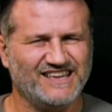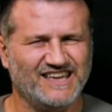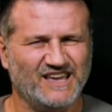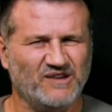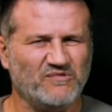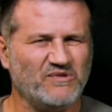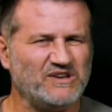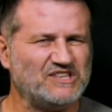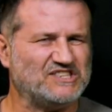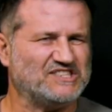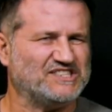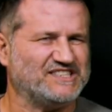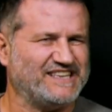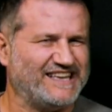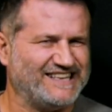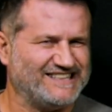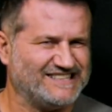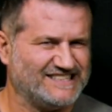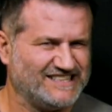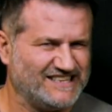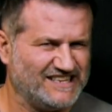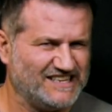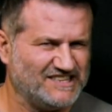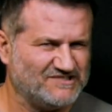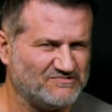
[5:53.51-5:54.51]
in which
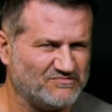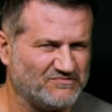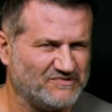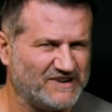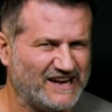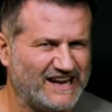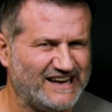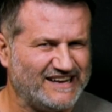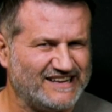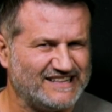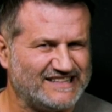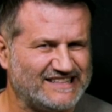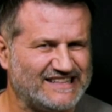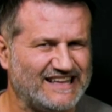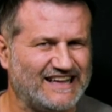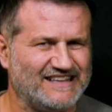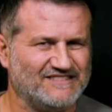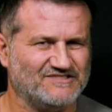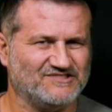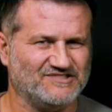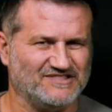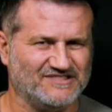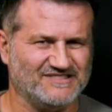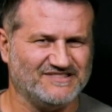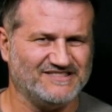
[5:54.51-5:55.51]
sense is really
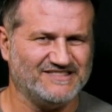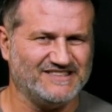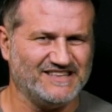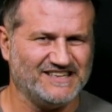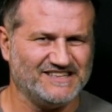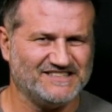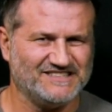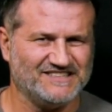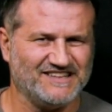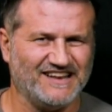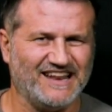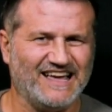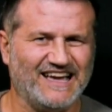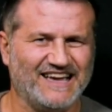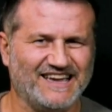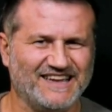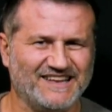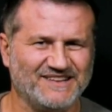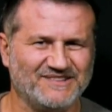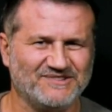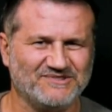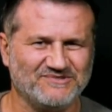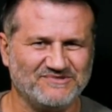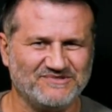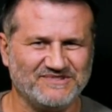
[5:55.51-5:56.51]
tangent this
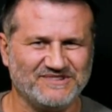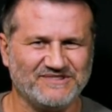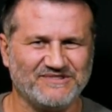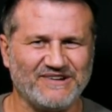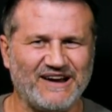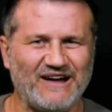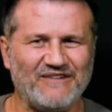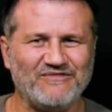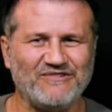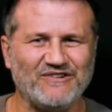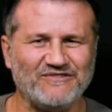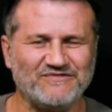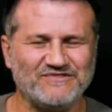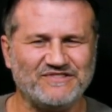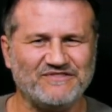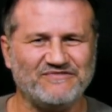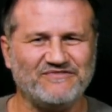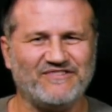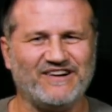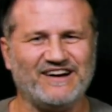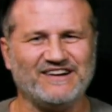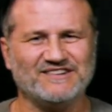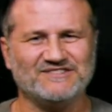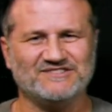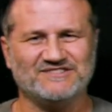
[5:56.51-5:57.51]
line to the graph of the
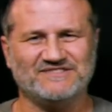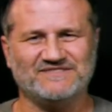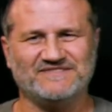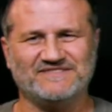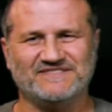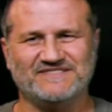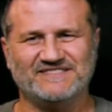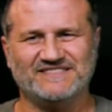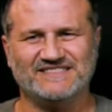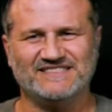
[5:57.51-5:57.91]
function?